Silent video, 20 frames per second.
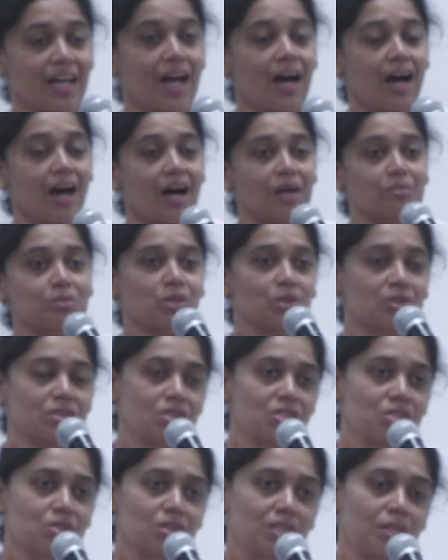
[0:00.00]
I'm Dr.
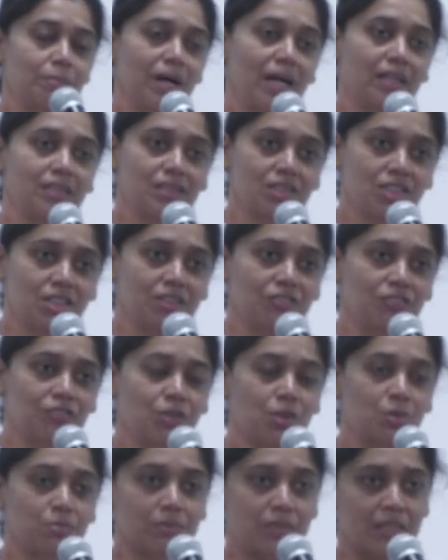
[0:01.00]
Stuti Banerjee
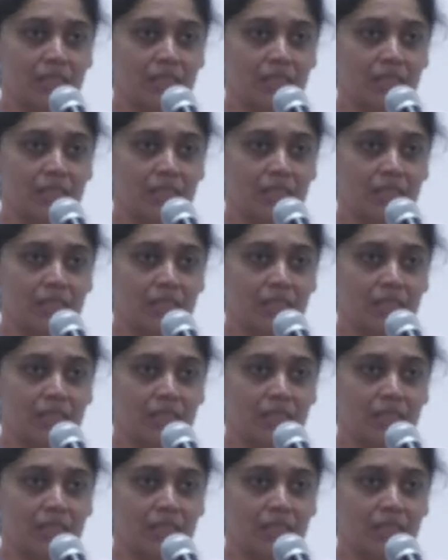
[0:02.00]
from the